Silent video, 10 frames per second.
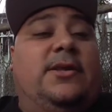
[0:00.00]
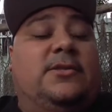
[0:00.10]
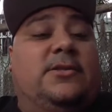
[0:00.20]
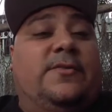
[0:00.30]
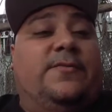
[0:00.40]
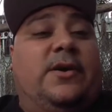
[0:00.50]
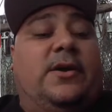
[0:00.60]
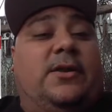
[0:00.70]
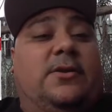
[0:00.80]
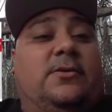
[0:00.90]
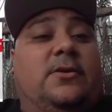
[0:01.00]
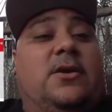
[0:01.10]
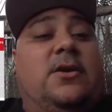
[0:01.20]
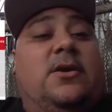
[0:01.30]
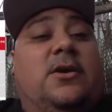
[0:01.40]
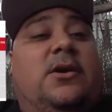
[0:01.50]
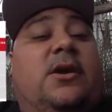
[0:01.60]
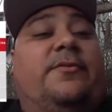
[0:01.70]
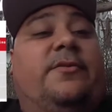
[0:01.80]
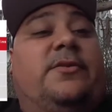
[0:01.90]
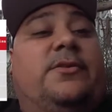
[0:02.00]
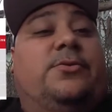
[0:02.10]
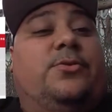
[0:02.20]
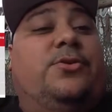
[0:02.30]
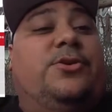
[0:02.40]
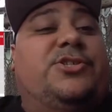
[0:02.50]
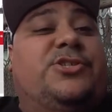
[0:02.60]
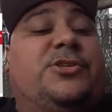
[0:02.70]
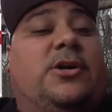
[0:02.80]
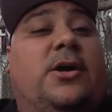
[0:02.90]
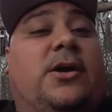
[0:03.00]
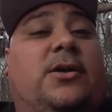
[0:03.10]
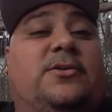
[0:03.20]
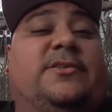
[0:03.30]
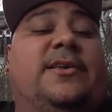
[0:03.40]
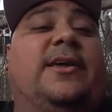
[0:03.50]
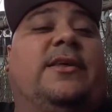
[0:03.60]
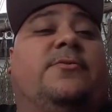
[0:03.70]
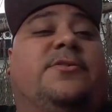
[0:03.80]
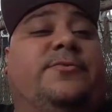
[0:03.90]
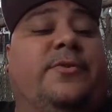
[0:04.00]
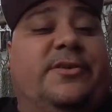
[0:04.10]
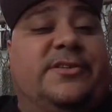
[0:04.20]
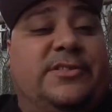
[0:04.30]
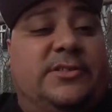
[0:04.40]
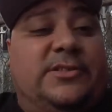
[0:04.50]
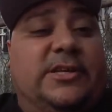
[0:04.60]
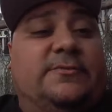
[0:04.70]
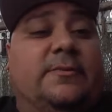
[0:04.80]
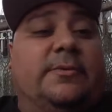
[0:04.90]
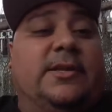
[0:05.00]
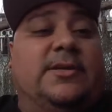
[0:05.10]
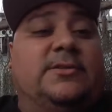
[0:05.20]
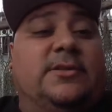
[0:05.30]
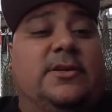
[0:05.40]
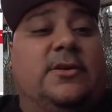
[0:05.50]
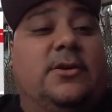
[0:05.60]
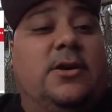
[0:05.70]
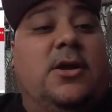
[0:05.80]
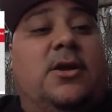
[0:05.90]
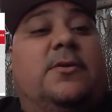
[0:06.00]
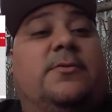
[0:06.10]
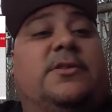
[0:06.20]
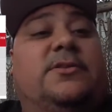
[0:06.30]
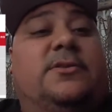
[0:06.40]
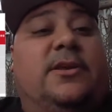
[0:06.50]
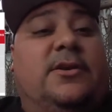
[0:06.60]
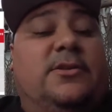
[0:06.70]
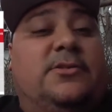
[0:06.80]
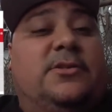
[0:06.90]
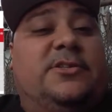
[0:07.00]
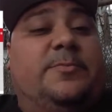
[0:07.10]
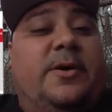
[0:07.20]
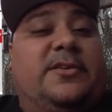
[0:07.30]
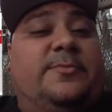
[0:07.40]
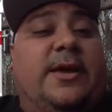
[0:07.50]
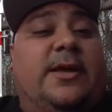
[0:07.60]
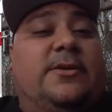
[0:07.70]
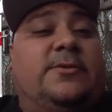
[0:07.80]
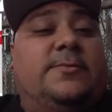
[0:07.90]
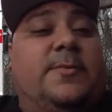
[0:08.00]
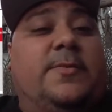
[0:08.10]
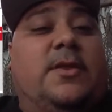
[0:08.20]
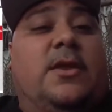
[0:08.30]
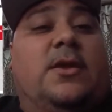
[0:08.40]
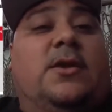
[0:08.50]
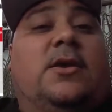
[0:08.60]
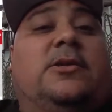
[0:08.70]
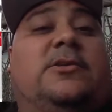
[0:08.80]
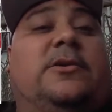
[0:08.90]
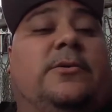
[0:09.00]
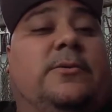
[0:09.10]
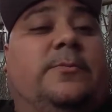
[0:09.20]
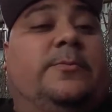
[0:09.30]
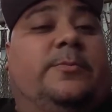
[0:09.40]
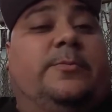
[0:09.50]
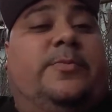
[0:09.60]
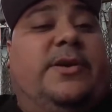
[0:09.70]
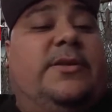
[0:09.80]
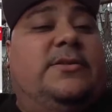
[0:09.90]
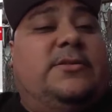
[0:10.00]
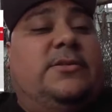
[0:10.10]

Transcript: Let's see if he can carry the torch. Teddy was very successful with the Steelers this past Madden. So Pins.